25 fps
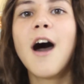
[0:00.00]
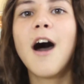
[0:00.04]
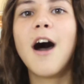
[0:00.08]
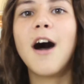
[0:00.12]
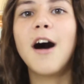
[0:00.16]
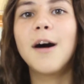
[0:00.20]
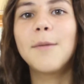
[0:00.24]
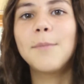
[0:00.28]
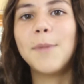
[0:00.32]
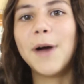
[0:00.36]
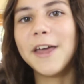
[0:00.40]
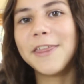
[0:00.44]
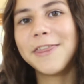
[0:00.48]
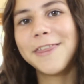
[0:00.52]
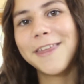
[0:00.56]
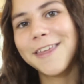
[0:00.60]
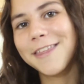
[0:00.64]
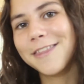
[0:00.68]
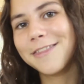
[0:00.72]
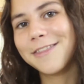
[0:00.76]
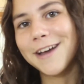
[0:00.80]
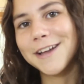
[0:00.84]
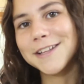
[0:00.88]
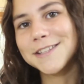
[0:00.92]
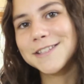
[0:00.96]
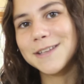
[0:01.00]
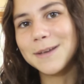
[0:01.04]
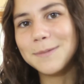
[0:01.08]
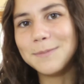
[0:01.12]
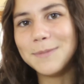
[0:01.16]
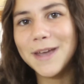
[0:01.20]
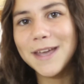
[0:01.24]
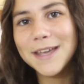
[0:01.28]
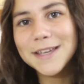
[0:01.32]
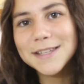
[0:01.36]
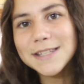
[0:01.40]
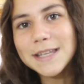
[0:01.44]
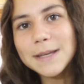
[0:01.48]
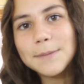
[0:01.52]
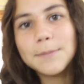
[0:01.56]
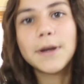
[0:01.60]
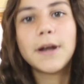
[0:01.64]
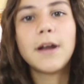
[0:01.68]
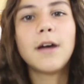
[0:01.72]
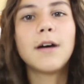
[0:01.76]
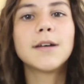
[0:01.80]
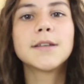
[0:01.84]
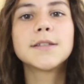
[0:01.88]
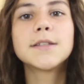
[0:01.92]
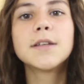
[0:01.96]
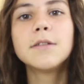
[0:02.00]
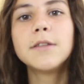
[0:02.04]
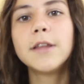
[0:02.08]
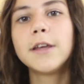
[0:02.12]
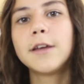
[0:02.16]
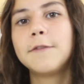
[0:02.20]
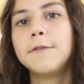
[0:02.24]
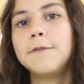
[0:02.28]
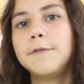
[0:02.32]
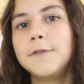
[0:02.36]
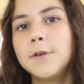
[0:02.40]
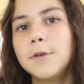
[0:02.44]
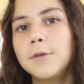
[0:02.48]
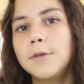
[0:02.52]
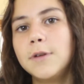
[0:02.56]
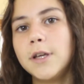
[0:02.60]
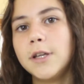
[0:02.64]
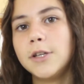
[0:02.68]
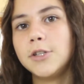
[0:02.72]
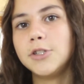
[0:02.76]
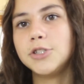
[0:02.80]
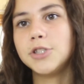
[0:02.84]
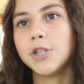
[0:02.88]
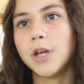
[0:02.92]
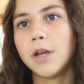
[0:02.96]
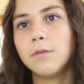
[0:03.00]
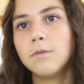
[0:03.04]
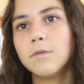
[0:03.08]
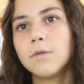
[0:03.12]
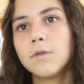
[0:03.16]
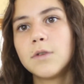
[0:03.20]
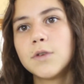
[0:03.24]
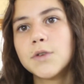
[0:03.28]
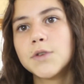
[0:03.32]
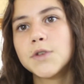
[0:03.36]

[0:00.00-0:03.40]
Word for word: Um, I think that's amazing, but I also like food in general.